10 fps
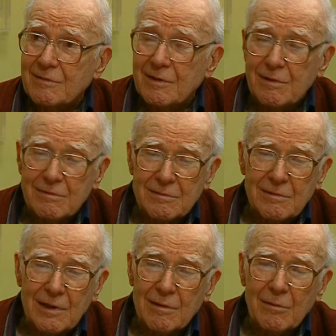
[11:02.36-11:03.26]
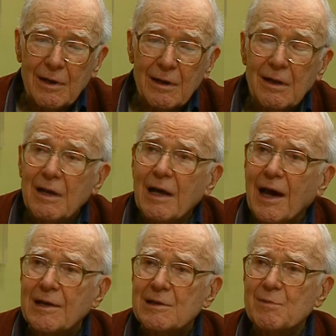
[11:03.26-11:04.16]
for mm -hmm. quite a while.
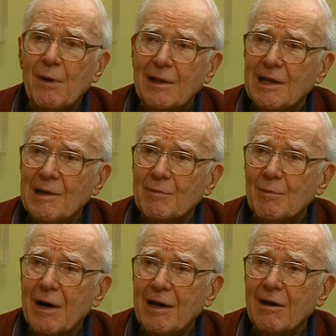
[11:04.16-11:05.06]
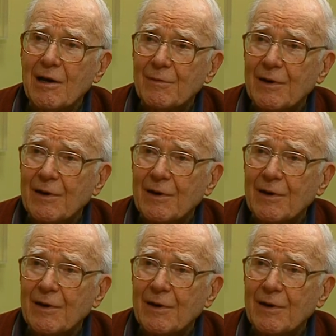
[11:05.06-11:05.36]
Yeah. I could spot them a mile off.